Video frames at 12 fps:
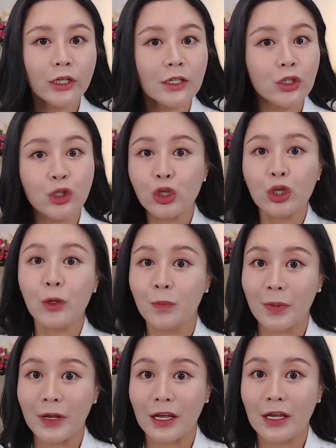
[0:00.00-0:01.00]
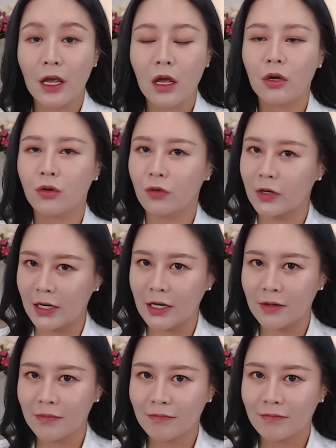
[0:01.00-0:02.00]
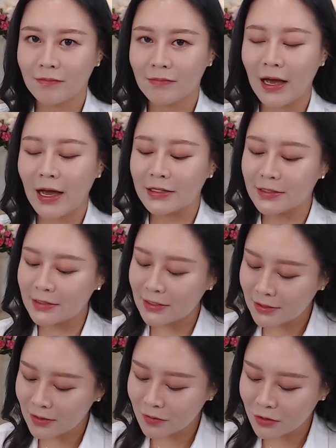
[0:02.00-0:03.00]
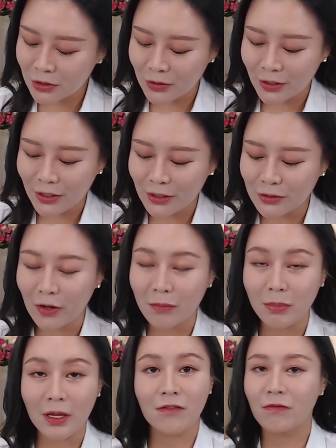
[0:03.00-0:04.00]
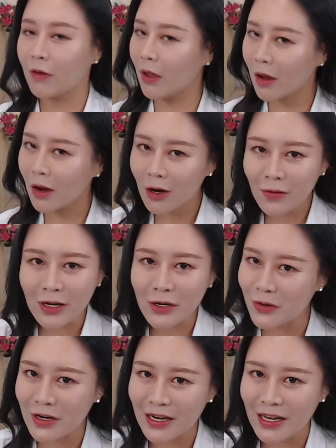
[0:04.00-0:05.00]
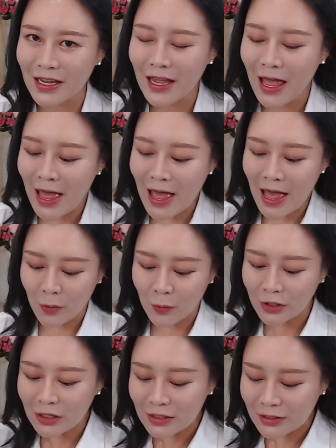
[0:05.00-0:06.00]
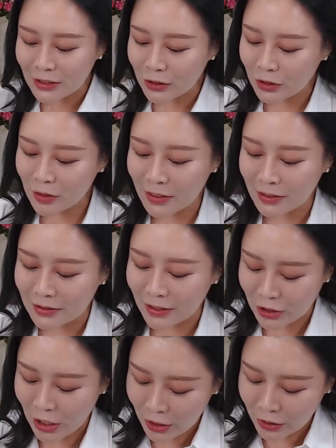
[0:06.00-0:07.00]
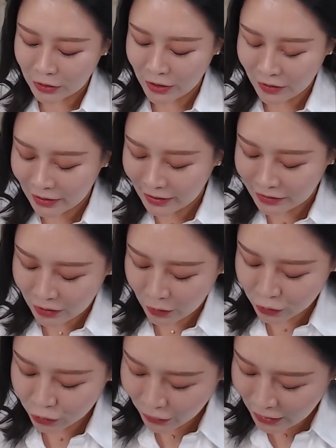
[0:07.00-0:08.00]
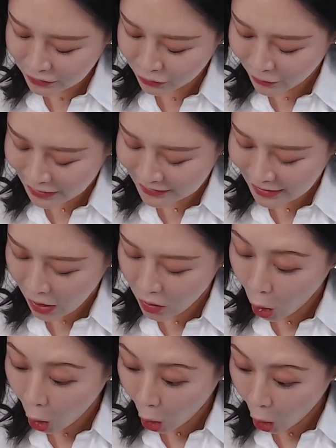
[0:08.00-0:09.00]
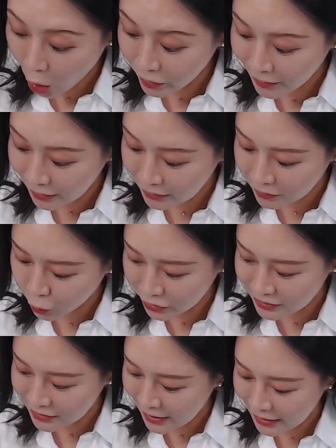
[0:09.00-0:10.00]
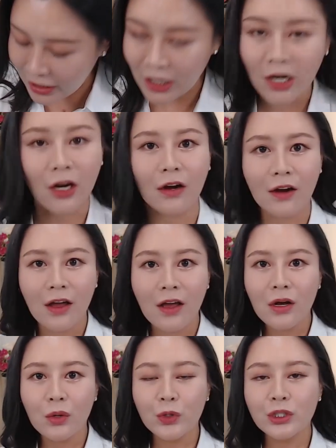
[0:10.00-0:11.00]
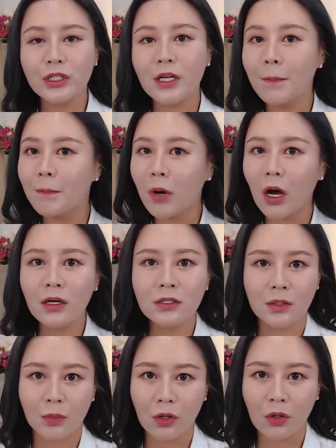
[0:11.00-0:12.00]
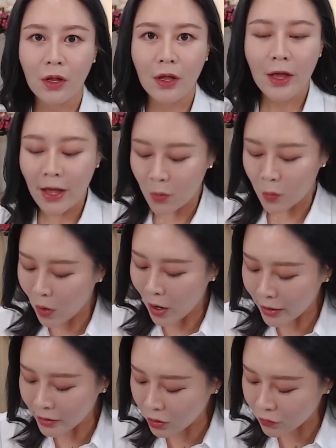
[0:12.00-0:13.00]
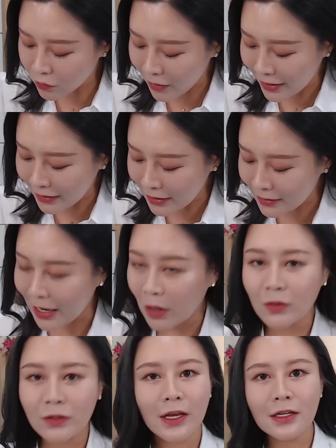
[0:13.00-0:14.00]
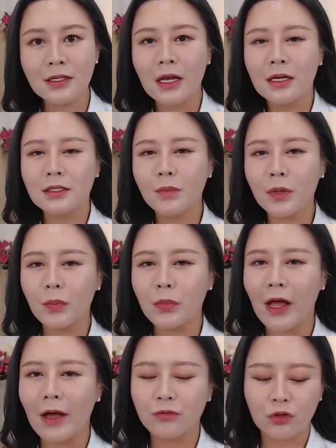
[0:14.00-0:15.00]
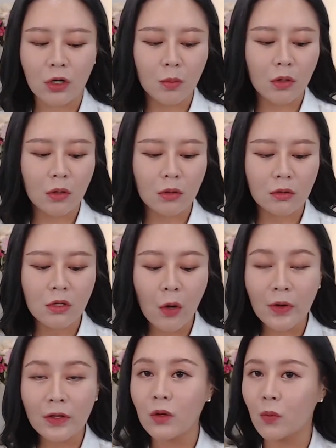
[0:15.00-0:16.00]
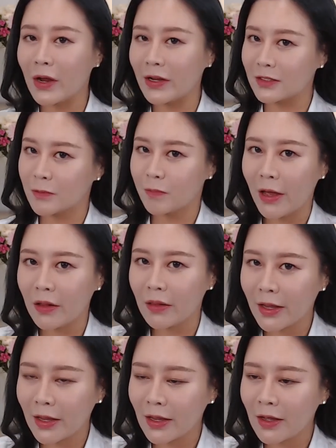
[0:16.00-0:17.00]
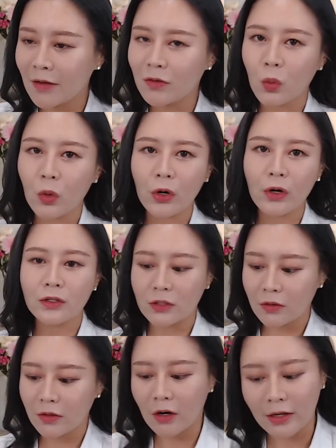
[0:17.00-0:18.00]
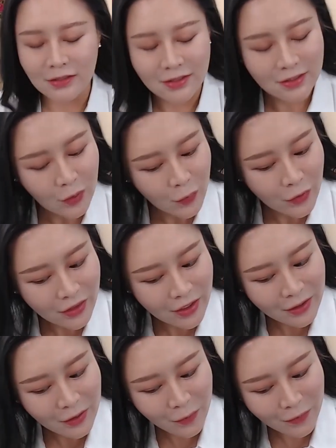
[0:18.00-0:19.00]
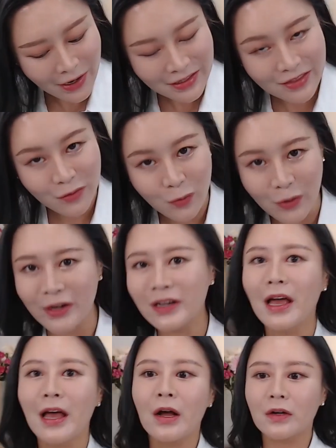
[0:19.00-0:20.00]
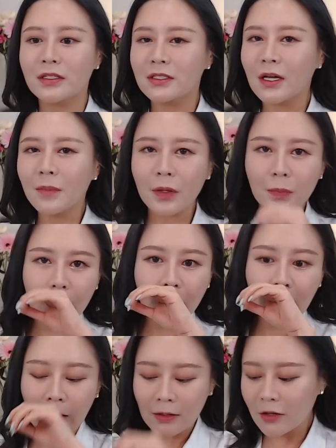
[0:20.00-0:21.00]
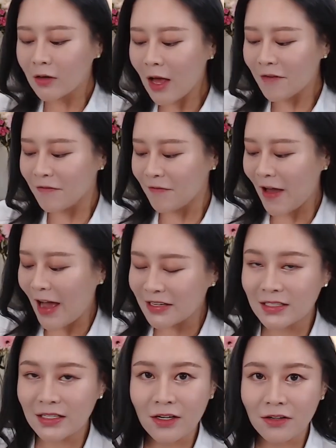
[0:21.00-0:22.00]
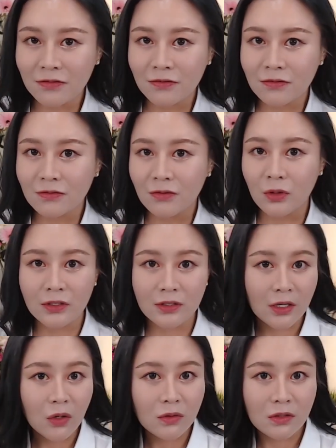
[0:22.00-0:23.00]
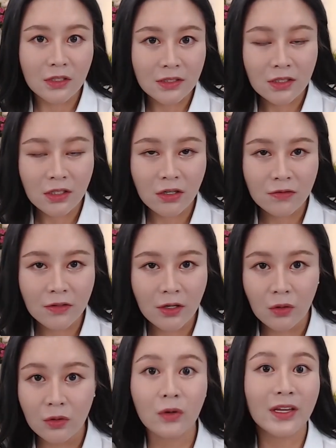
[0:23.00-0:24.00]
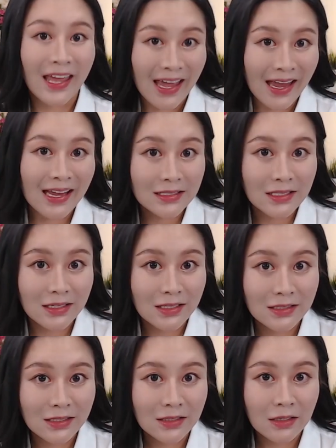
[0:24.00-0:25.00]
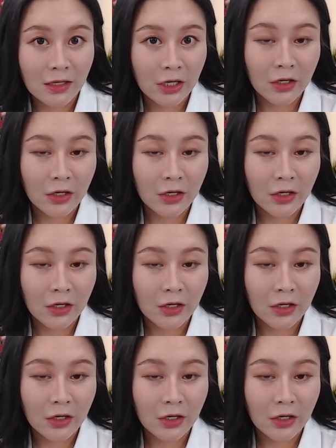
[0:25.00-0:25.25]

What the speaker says: shouldn't be greedy. I see some students who are being very greedy, and when they're listening to the message, they're trying to write down all the words they hear, which is impossible. And while you're writing nowadays, some people have trouble knowing the right spelling of the word, so they're stuck with writing the word. Or some people, they're not fast enough, or they don't listen carefully, or they can't listen